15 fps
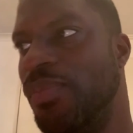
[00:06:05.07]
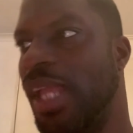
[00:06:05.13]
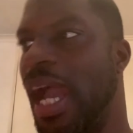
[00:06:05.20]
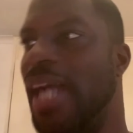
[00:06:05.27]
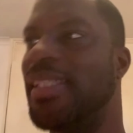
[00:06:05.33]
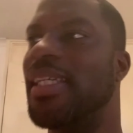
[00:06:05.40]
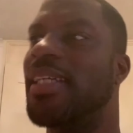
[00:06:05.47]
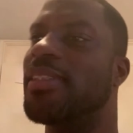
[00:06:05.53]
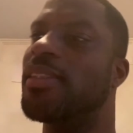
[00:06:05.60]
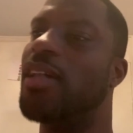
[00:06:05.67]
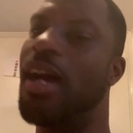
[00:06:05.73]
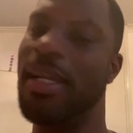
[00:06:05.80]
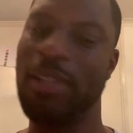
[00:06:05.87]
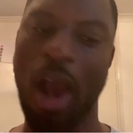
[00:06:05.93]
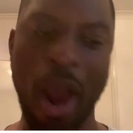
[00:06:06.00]
And then I
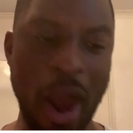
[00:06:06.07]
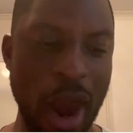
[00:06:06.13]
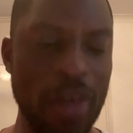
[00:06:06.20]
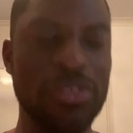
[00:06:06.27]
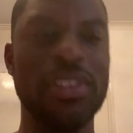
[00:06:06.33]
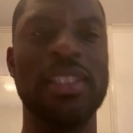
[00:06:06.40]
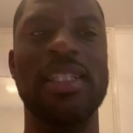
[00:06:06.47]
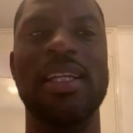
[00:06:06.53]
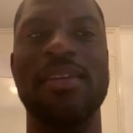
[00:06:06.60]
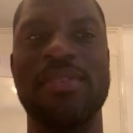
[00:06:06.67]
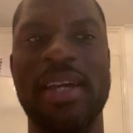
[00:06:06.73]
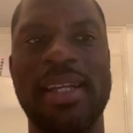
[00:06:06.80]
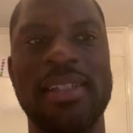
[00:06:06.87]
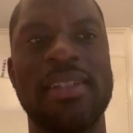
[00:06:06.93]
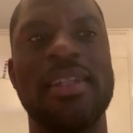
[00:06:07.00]
started, after the
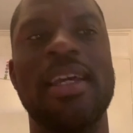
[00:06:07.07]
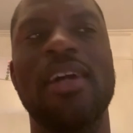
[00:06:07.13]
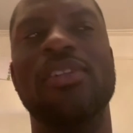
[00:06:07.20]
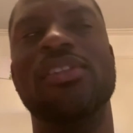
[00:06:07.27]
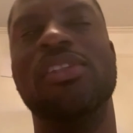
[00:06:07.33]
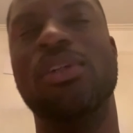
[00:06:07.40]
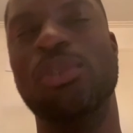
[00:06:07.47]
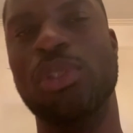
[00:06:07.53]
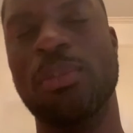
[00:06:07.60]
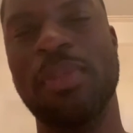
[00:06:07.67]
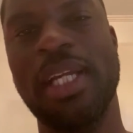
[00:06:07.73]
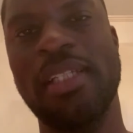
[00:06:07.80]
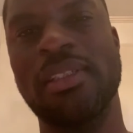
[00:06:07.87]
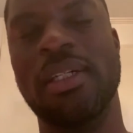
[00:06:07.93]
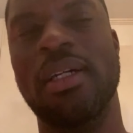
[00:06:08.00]
event on social
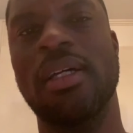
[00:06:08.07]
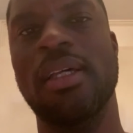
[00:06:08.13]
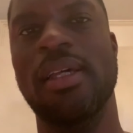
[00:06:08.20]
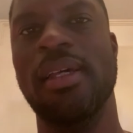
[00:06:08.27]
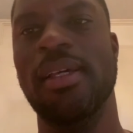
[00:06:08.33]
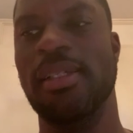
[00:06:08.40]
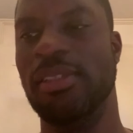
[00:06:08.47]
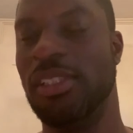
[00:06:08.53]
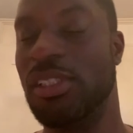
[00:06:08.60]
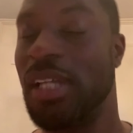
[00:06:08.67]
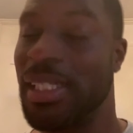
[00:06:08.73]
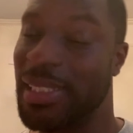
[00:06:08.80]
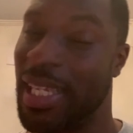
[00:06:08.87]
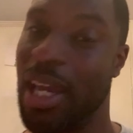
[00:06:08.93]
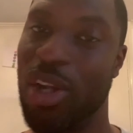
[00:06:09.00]
media, just started
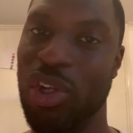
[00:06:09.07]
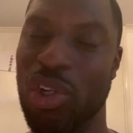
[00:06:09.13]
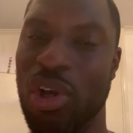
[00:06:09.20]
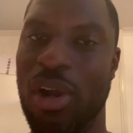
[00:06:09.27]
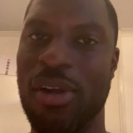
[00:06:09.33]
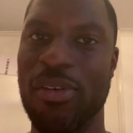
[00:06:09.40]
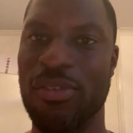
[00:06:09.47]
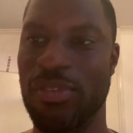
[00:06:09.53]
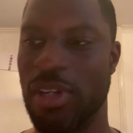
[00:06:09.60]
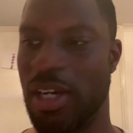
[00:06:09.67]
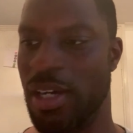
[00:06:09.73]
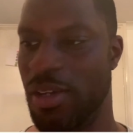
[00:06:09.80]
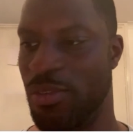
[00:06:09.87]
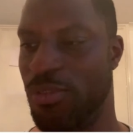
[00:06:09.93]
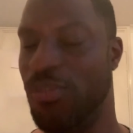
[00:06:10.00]
to get a lot
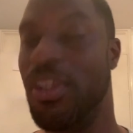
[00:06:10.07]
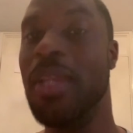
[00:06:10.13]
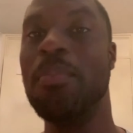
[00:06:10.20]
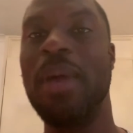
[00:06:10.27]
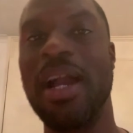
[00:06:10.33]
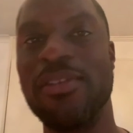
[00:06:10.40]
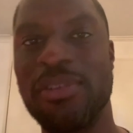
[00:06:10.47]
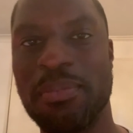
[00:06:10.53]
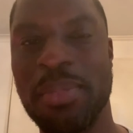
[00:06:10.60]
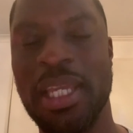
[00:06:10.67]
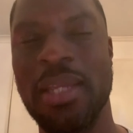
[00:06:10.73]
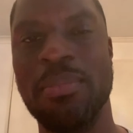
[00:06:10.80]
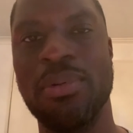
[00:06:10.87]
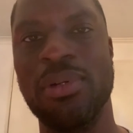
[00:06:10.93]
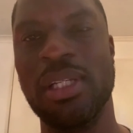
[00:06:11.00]
of feedback from
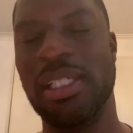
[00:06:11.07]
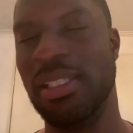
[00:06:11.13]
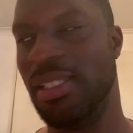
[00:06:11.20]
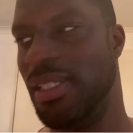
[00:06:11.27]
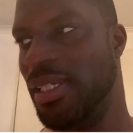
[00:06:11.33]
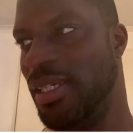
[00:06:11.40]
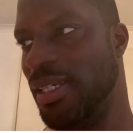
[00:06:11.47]
people, and